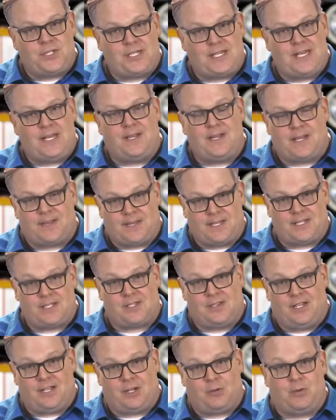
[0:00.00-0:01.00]
see that
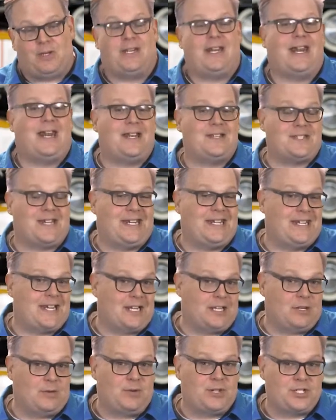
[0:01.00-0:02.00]
this liquid has a
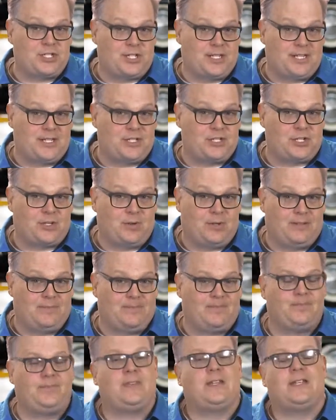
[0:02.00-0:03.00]
yellowish tinge to it,
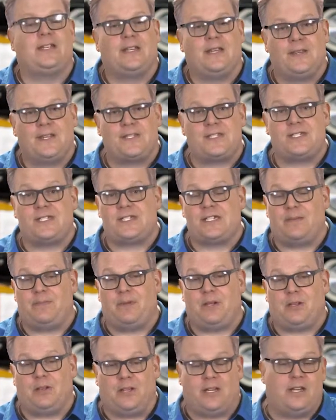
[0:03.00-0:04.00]
this is
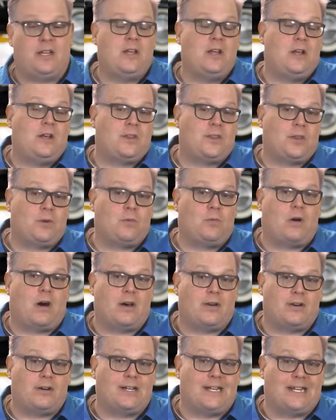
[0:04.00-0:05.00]
typically the water